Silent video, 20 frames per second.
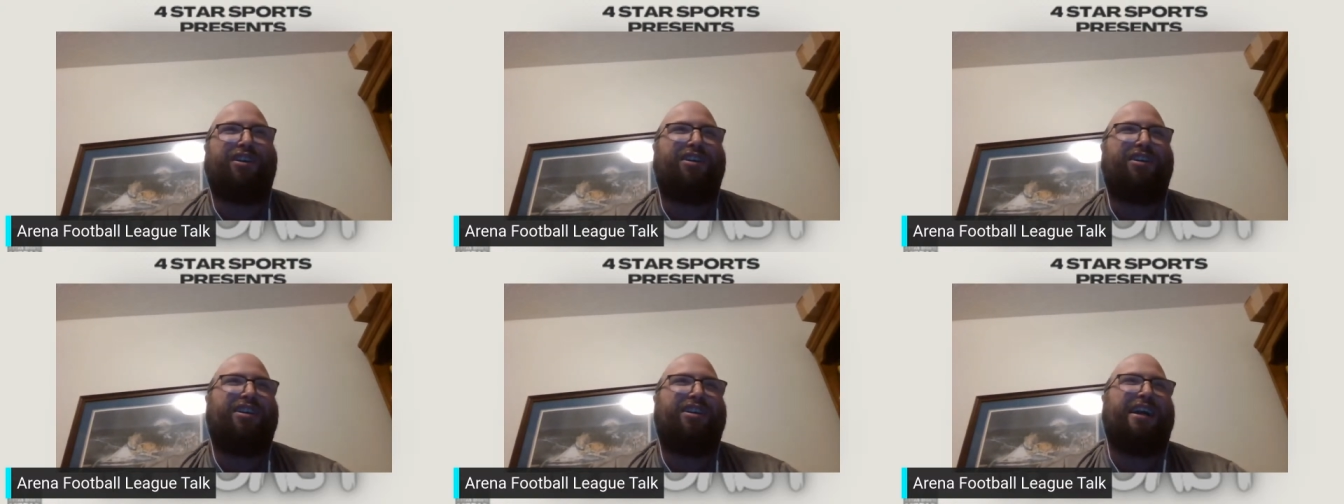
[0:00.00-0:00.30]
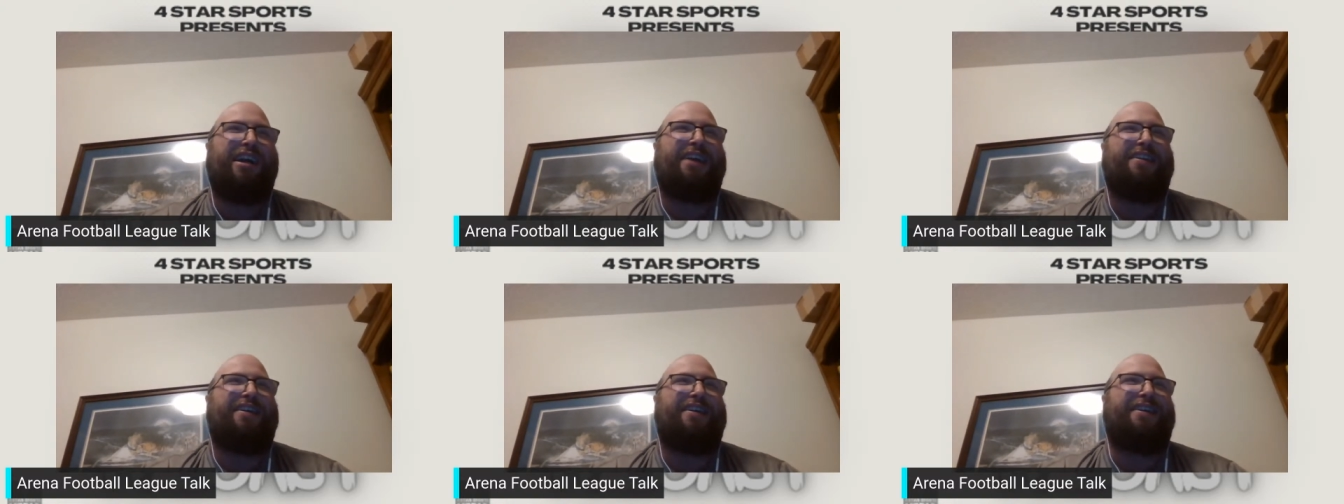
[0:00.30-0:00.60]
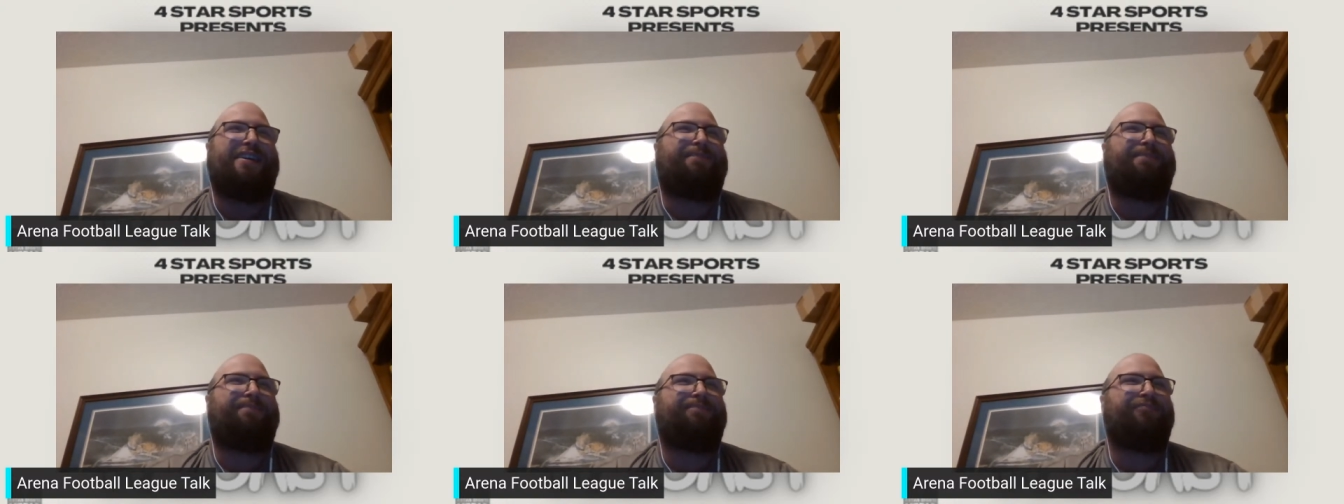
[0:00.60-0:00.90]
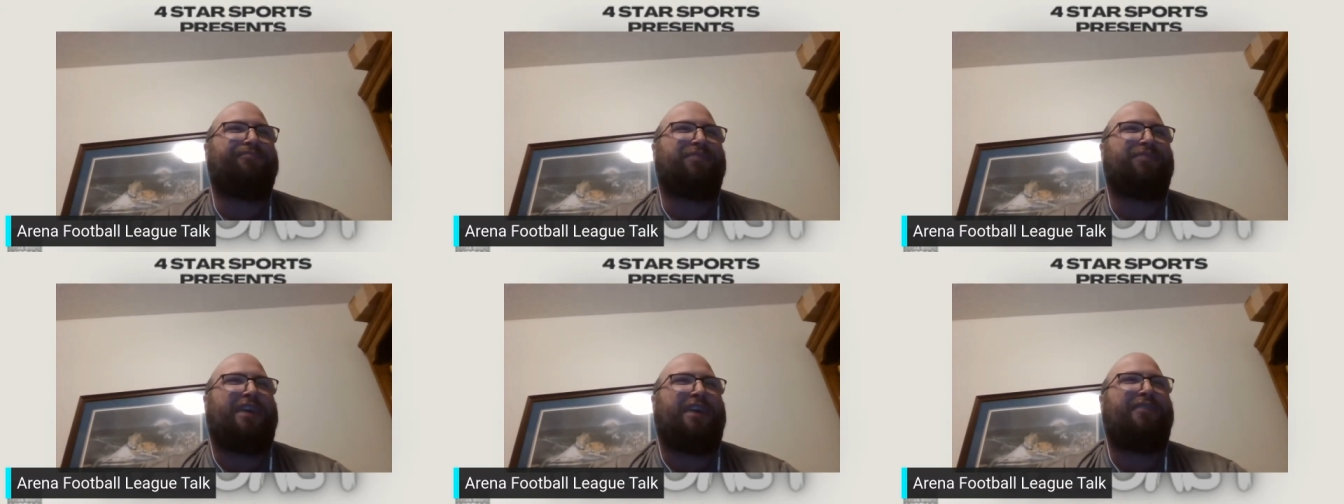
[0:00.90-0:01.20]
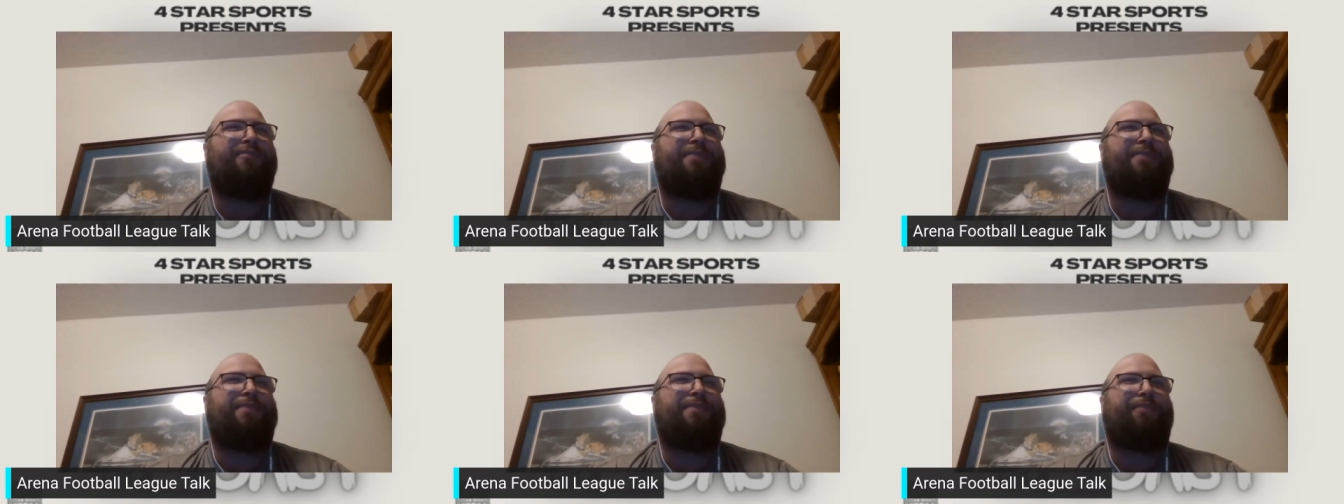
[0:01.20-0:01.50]
and I
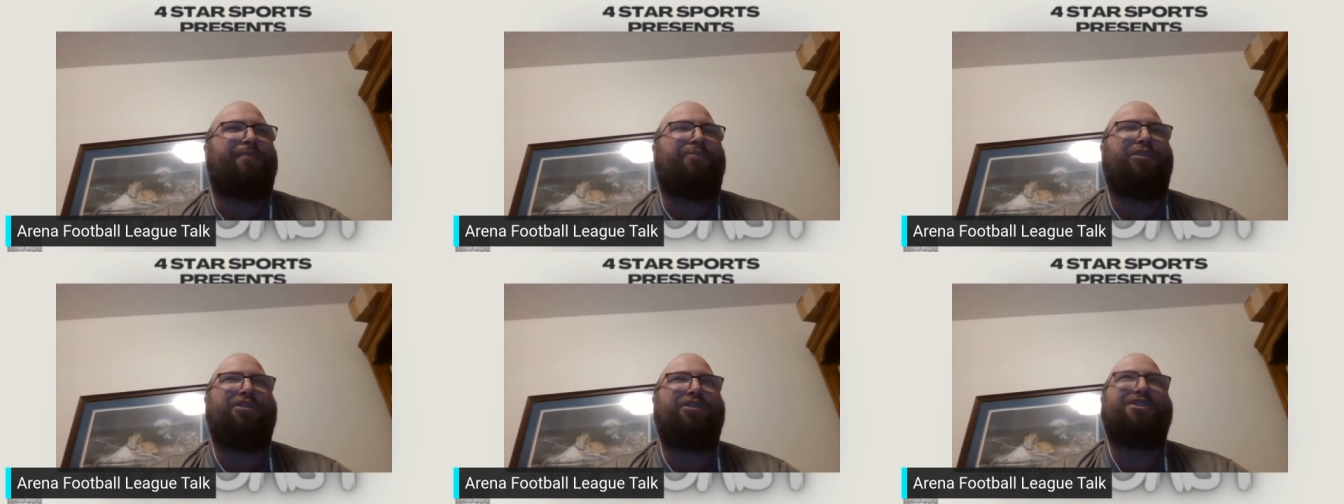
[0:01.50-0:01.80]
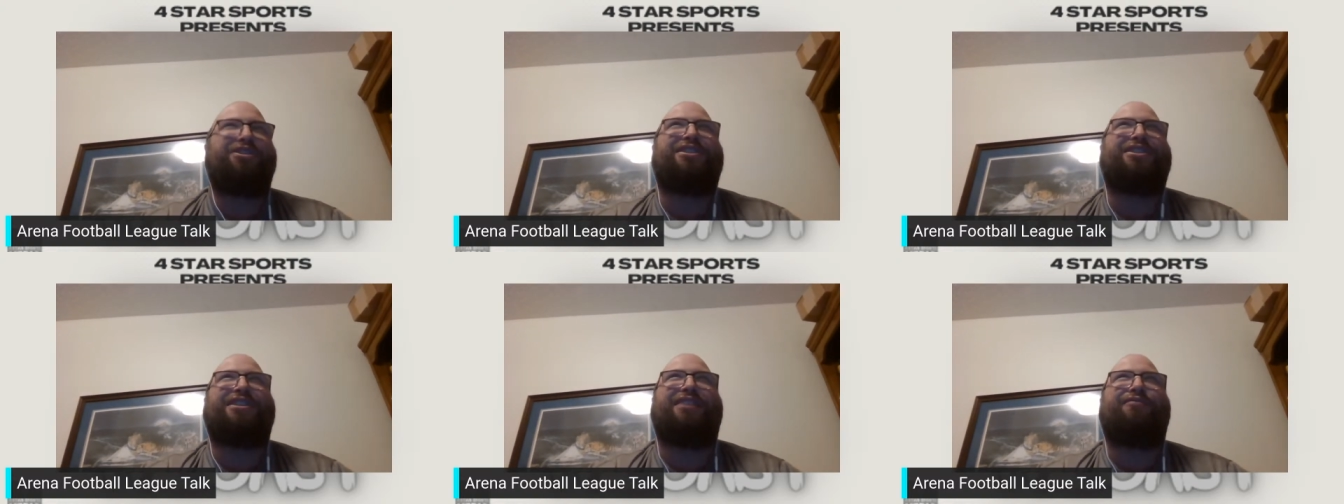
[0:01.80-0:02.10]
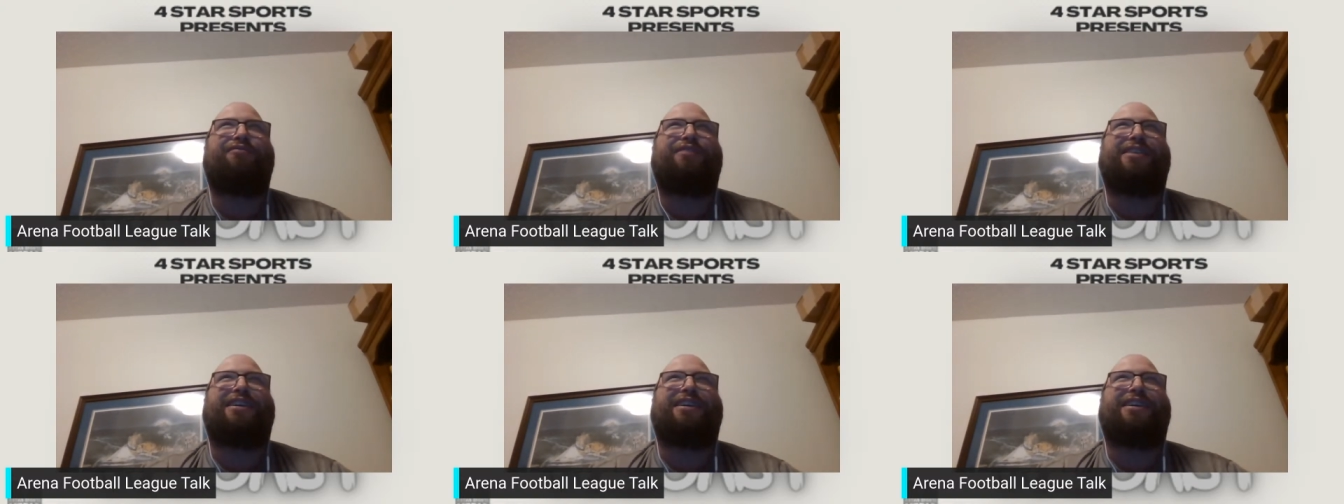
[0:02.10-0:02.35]
remember purchasing when it